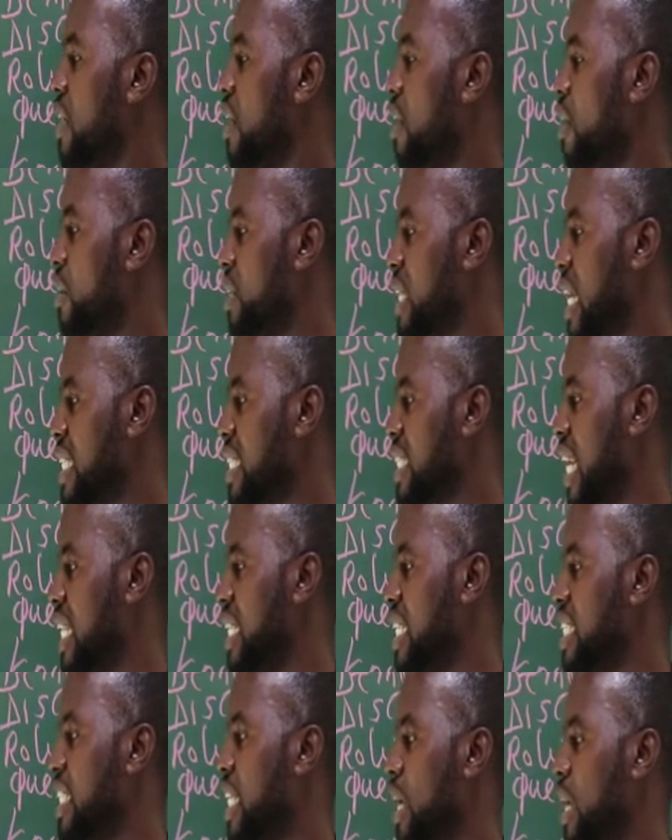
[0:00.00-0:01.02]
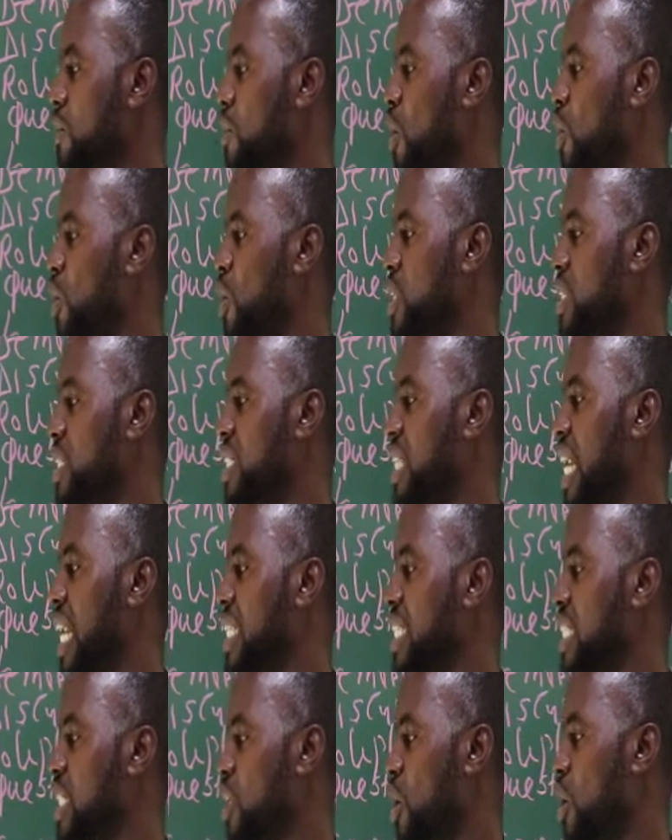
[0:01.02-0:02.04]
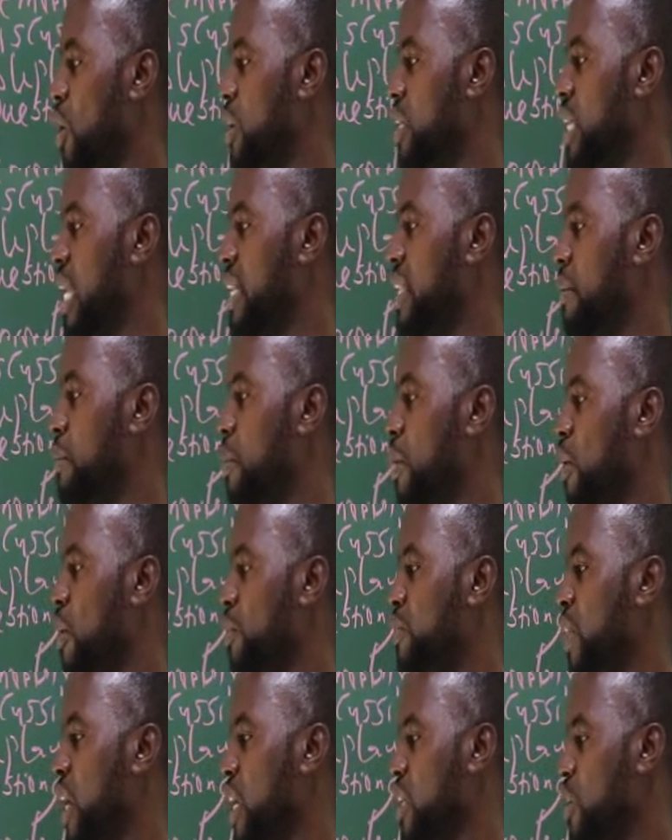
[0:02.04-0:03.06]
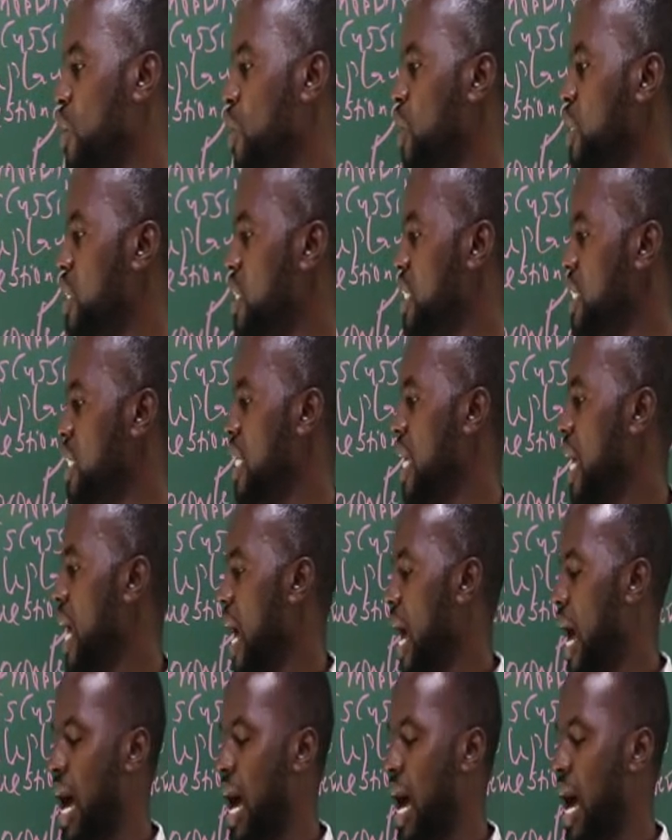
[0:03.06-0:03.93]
understanding technology, that is underdeveloped technology